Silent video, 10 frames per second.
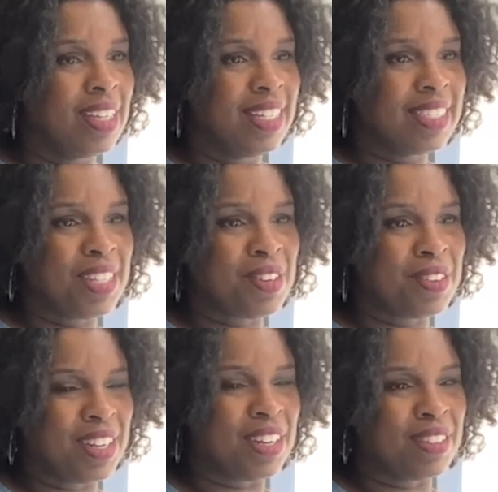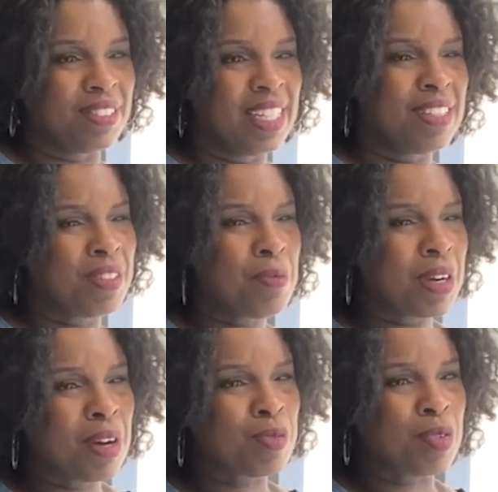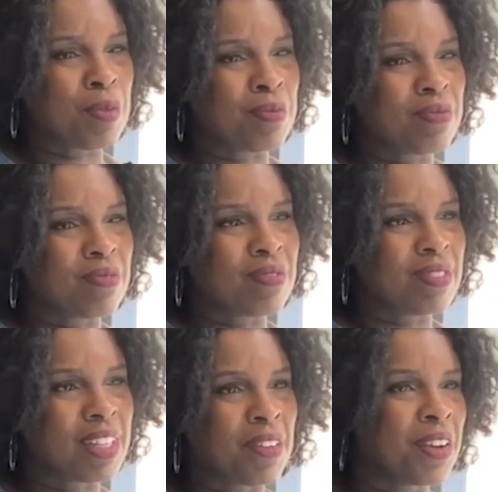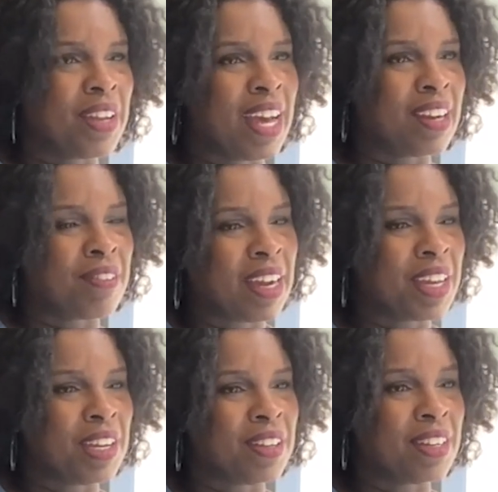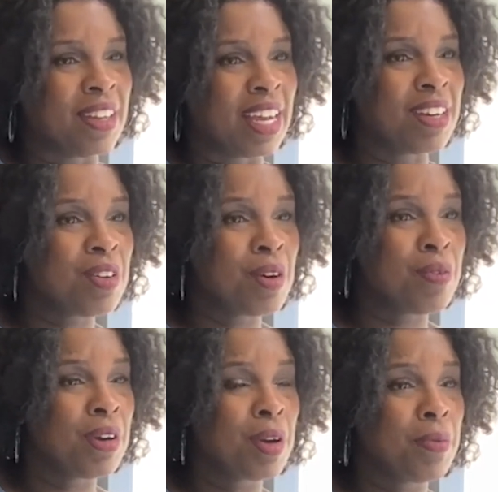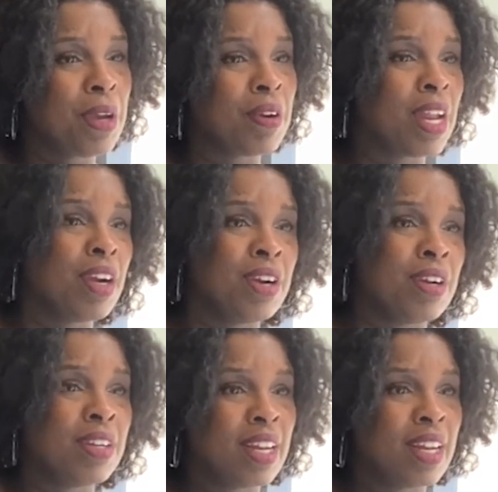Yeah. So, you know, and if someone comes from South Carolina, Rock Hill, and they're like, oh, I work up here and I heard